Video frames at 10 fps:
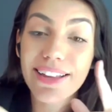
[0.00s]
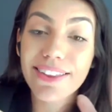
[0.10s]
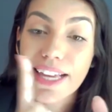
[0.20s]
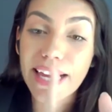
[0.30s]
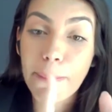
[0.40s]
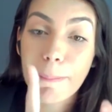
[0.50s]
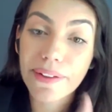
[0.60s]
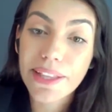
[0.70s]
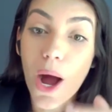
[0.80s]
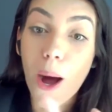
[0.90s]
Think
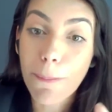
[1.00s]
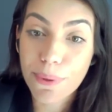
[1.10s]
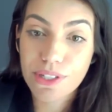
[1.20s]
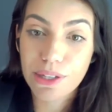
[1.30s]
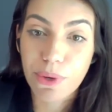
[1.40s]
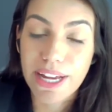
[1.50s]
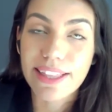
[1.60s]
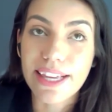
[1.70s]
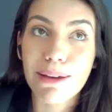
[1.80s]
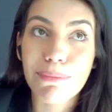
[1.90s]
about the opposite way.
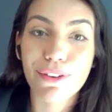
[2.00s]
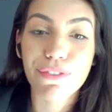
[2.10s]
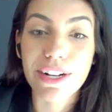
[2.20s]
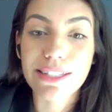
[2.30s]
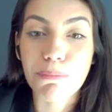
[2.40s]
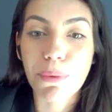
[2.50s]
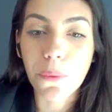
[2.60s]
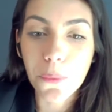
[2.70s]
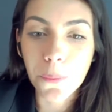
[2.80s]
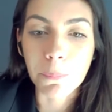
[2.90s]
Think about, for example,
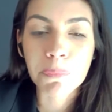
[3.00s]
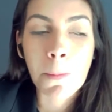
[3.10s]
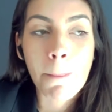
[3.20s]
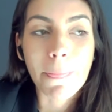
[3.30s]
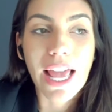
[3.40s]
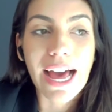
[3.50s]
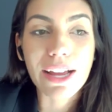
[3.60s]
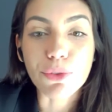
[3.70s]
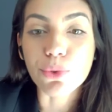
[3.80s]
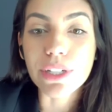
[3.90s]
oh, I
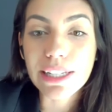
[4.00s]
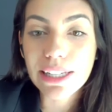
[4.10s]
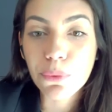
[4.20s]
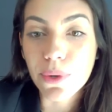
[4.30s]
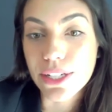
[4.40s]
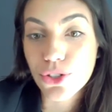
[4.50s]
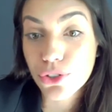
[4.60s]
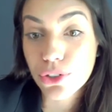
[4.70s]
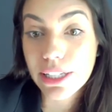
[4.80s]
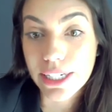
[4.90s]
really want
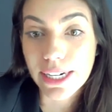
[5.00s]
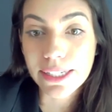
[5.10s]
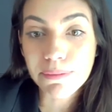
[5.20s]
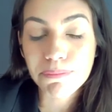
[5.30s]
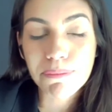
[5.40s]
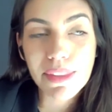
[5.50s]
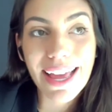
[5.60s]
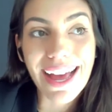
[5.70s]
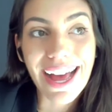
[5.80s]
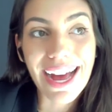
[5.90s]
to learn
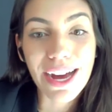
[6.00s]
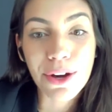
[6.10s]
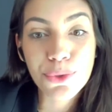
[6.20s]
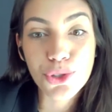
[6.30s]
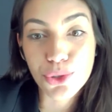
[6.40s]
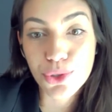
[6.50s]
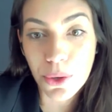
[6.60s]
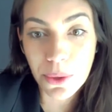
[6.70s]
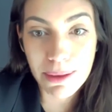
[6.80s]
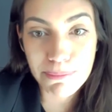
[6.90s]
how to
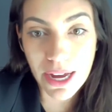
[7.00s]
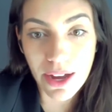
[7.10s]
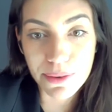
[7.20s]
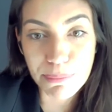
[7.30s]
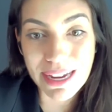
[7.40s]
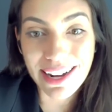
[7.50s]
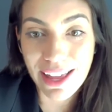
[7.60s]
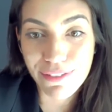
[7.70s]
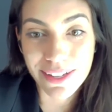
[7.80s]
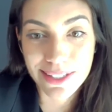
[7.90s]
talk about my
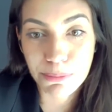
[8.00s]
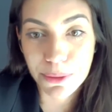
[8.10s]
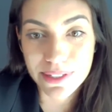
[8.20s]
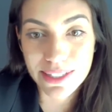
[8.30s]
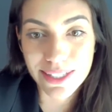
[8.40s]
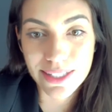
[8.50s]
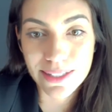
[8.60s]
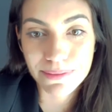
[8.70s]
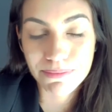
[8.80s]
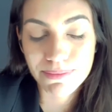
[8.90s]
life experiences.
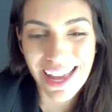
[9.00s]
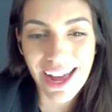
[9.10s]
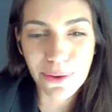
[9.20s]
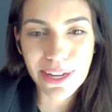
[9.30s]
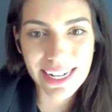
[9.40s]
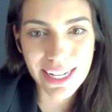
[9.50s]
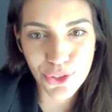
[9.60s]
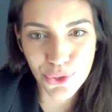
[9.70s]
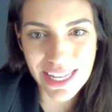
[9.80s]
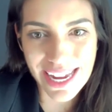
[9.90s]
How can I
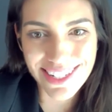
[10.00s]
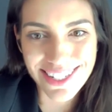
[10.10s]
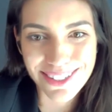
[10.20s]
do that?